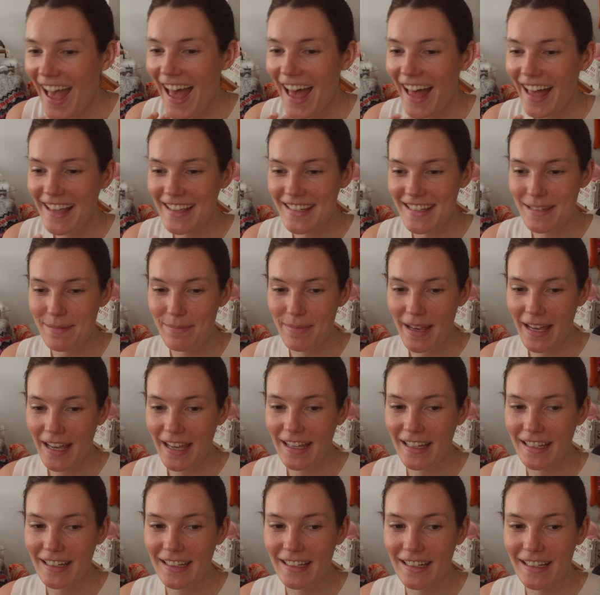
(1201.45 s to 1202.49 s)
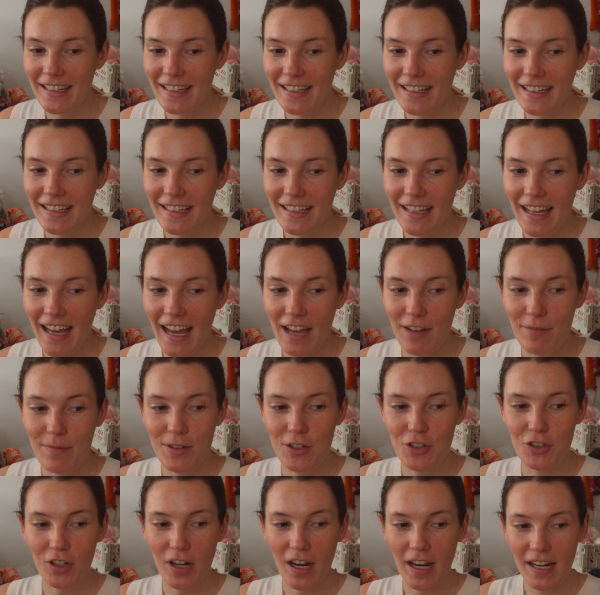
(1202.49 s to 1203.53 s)
I've been
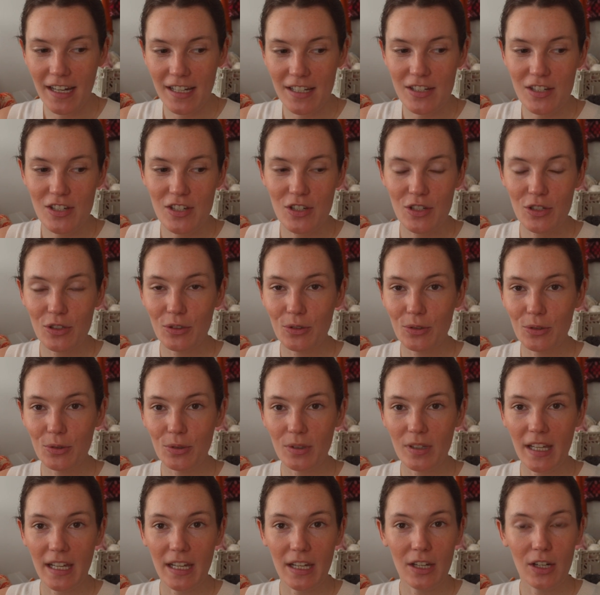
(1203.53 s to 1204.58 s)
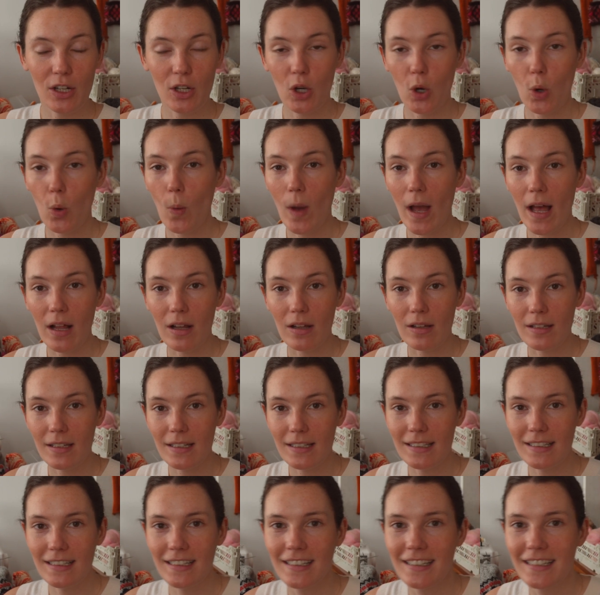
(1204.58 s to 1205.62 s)
trying to like quell